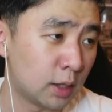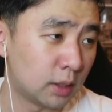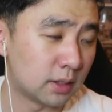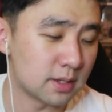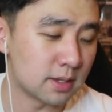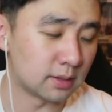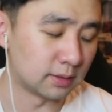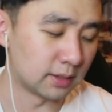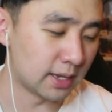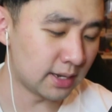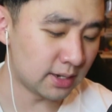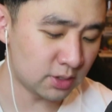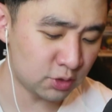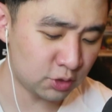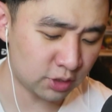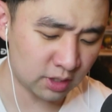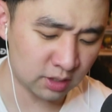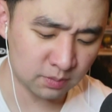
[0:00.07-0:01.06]
Ladies and
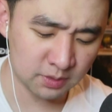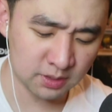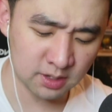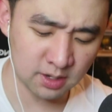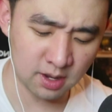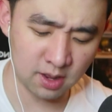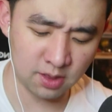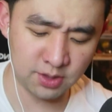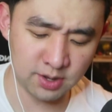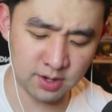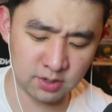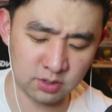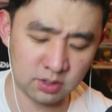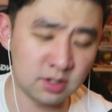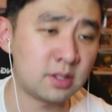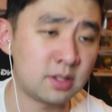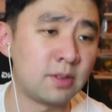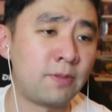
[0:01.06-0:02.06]
gentlemen, this
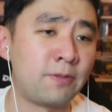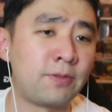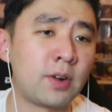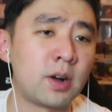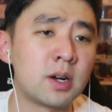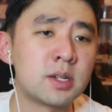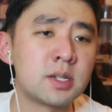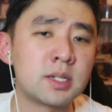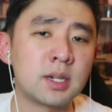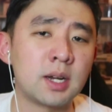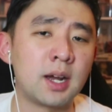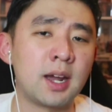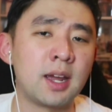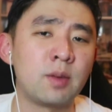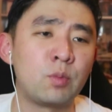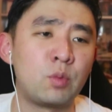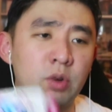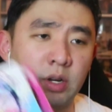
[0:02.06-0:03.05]
is the first
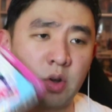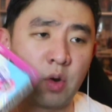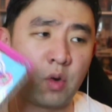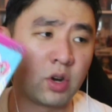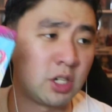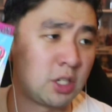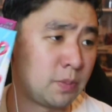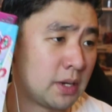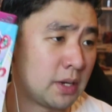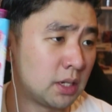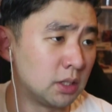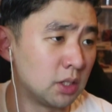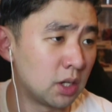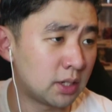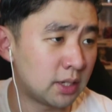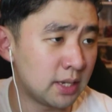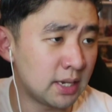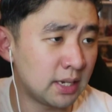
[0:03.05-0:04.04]
time we're going to be
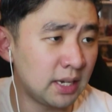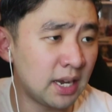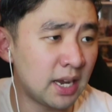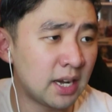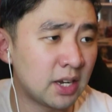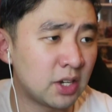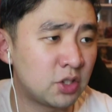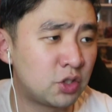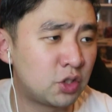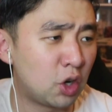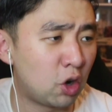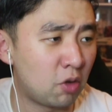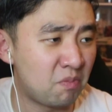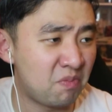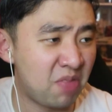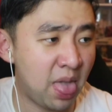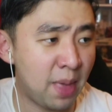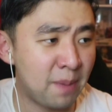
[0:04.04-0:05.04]
looking and
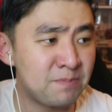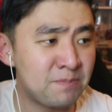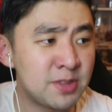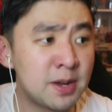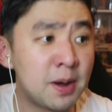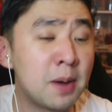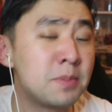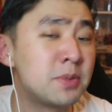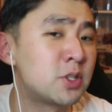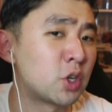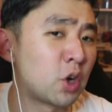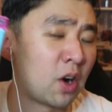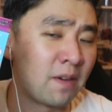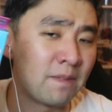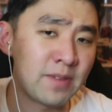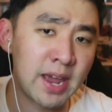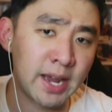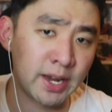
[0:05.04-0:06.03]

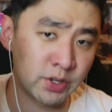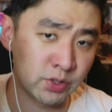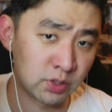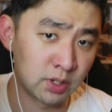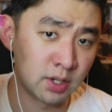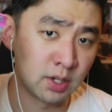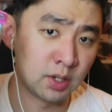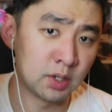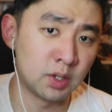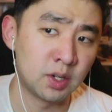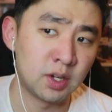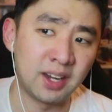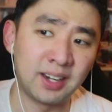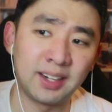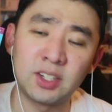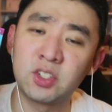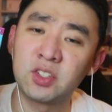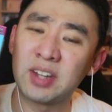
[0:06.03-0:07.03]
observing and
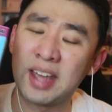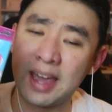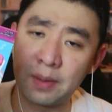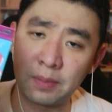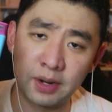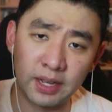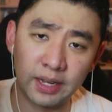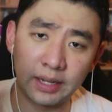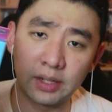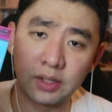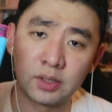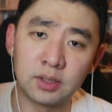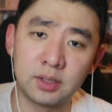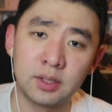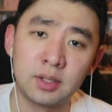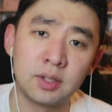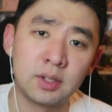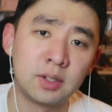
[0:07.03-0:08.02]
examining
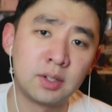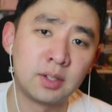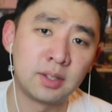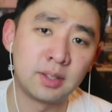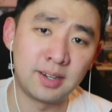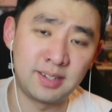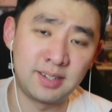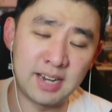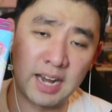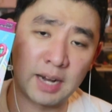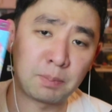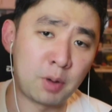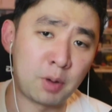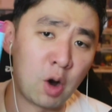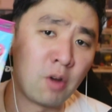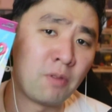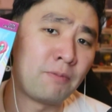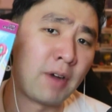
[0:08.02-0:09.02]
the deck
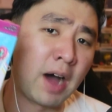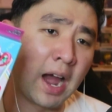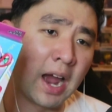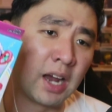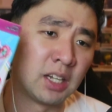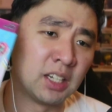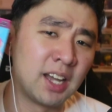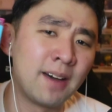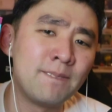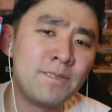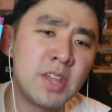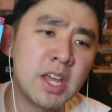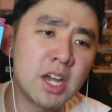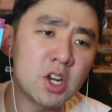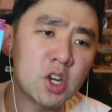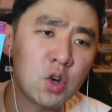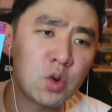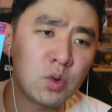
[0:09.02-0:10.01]
profile of the
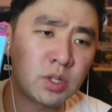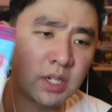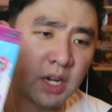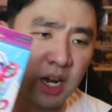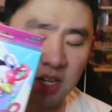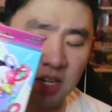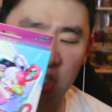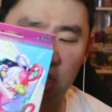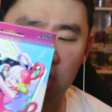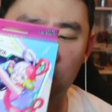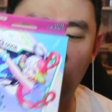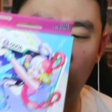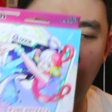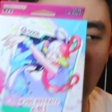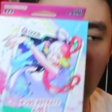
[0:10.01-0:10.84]
UTA Starter